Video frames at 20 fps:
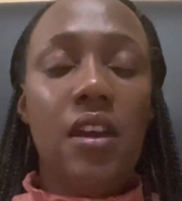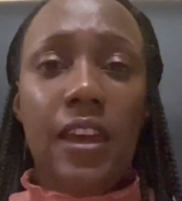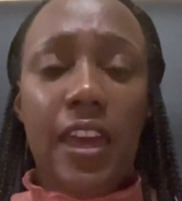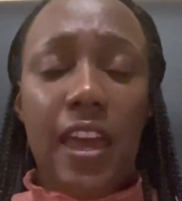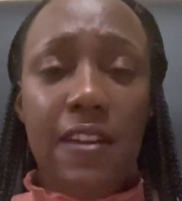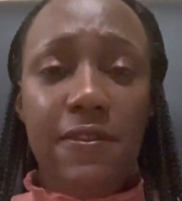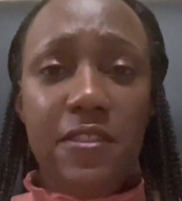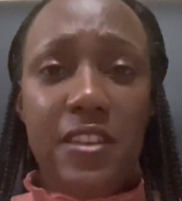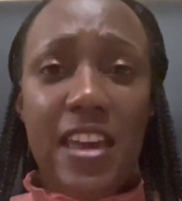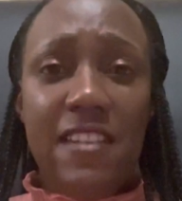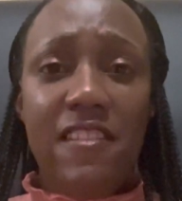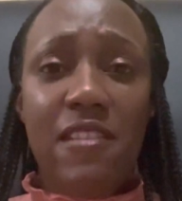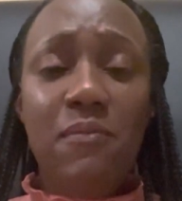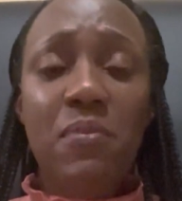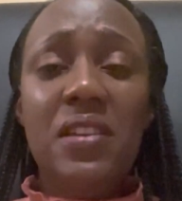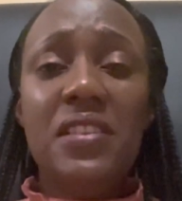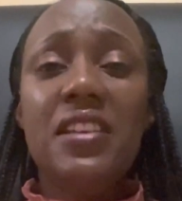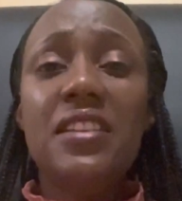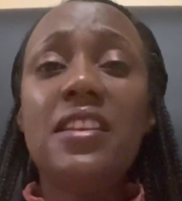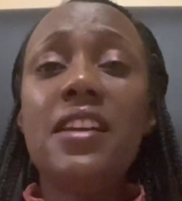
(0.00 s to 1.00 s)
Have you ever
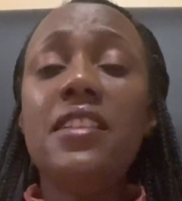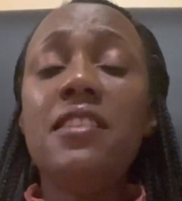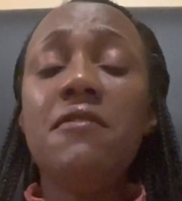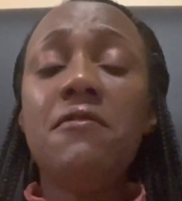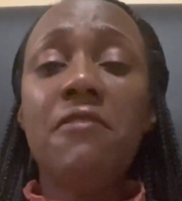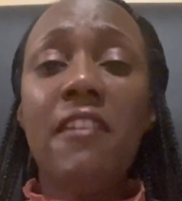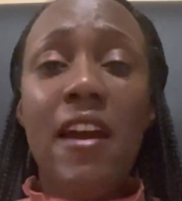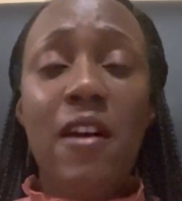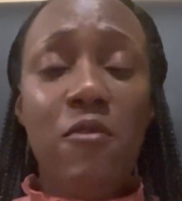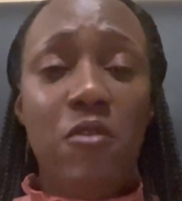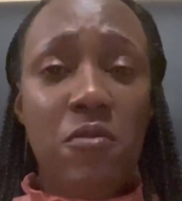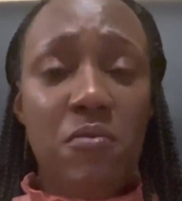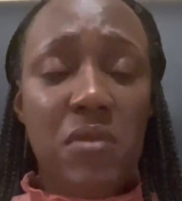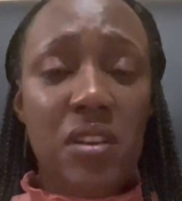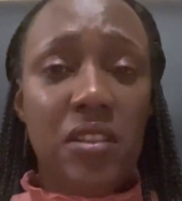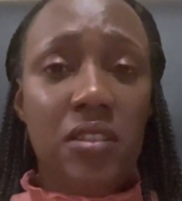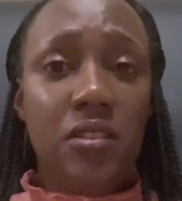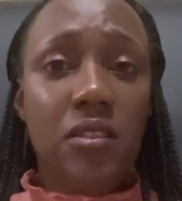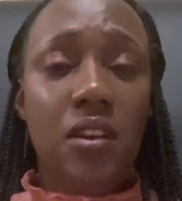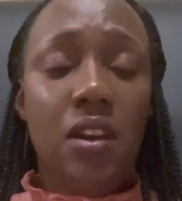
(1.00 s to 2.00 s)
been in an
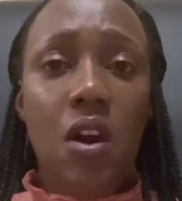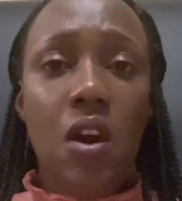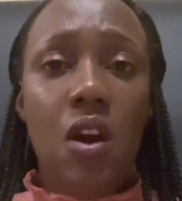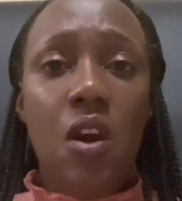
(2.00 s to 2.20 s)
environment